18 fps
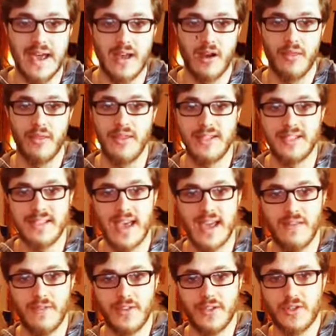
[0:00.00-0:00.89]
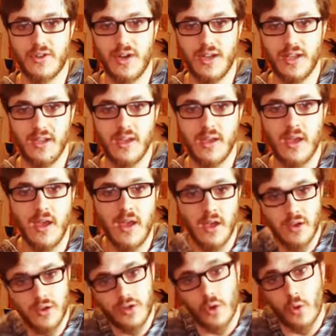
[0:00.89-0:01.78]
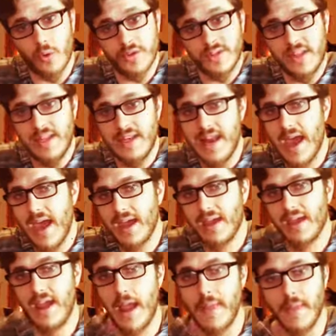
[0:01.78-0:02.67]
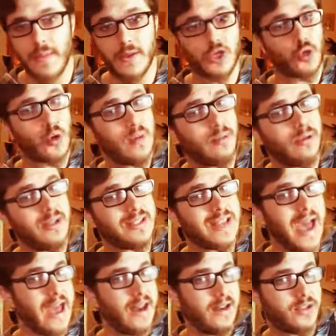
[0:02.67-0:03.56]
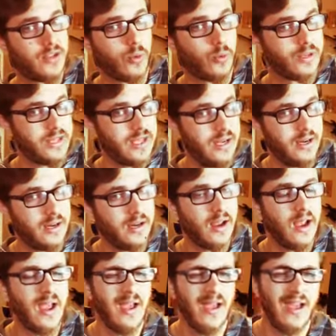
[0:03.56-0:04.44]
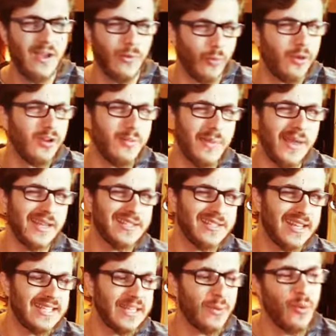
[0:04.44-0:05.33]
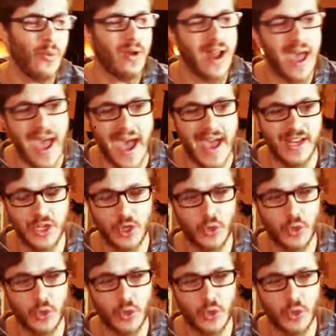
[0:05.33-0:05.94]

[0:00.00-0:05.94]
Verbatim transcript: down on this side of the string, towards the neck, and then the treble is added towards here, wouldn't it make sense that we wanna add